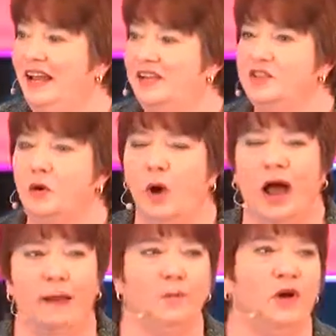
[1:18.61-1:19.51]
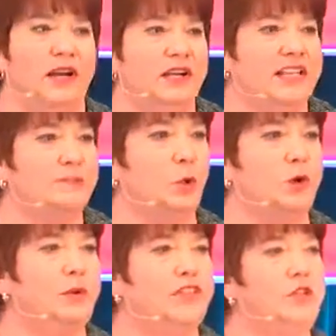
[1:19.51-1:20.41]
So I'm going to explore
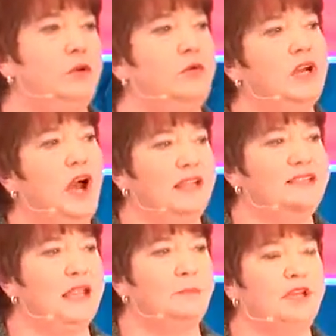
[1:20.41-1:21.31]
with you the concept